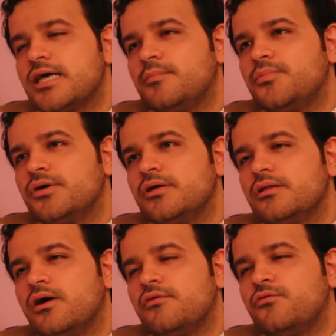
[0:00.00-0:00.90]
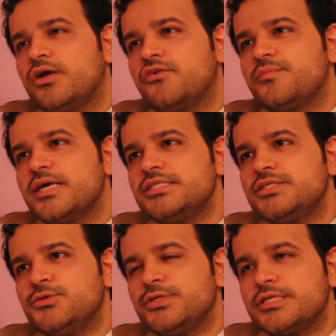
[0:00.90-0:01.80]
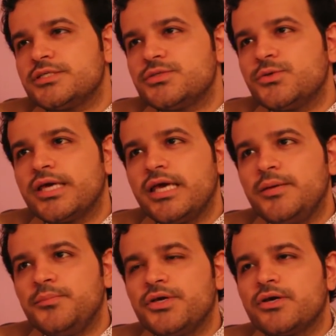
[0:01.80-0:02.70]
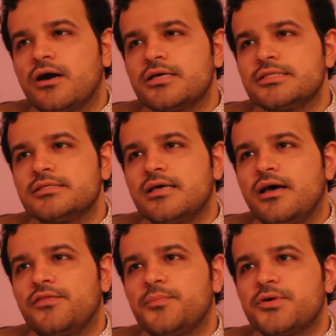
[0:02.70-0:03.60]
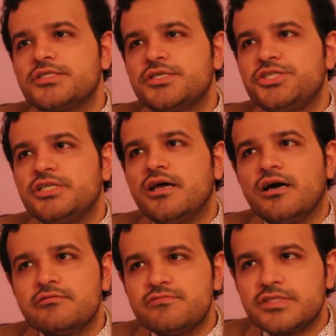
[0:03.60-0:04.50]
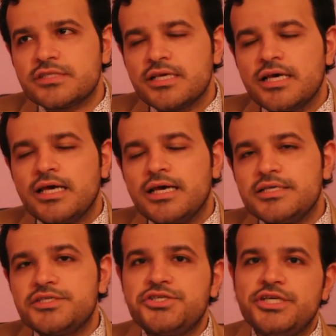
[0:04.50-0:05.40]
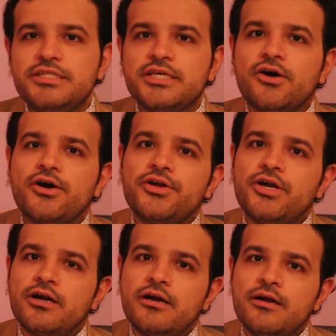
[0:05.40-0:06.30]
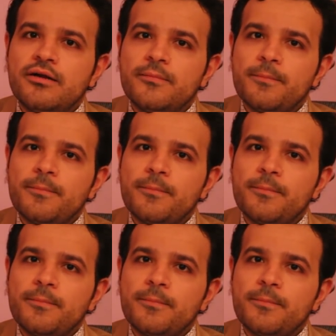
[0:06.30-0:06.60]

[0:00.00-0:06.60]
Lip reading: example of one of my students who came because the person she loves is cheating on her.